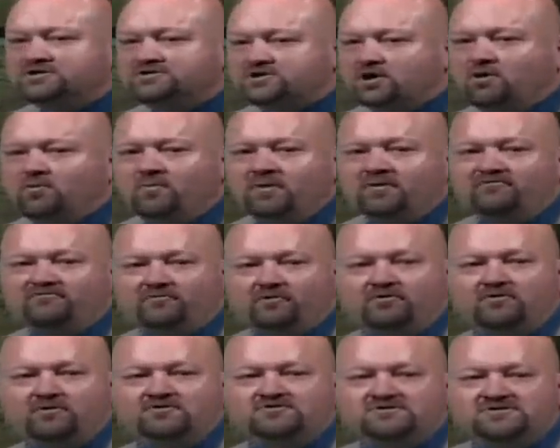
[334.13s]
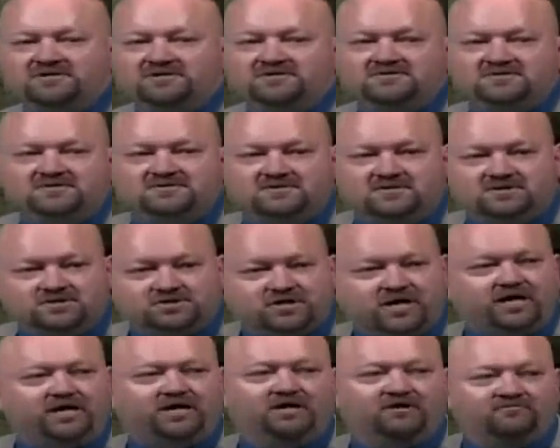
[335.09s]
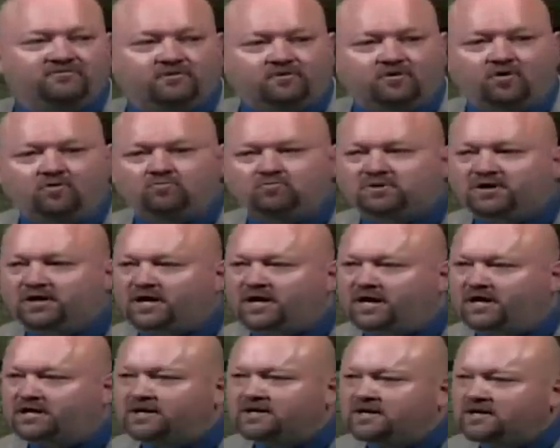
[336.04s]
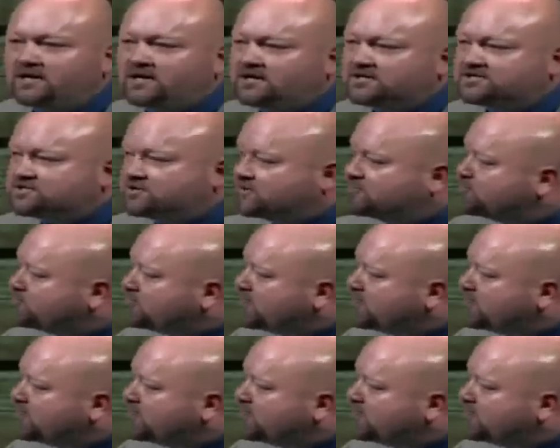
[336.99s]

atonement for those sins is the shedding of your own blood. So in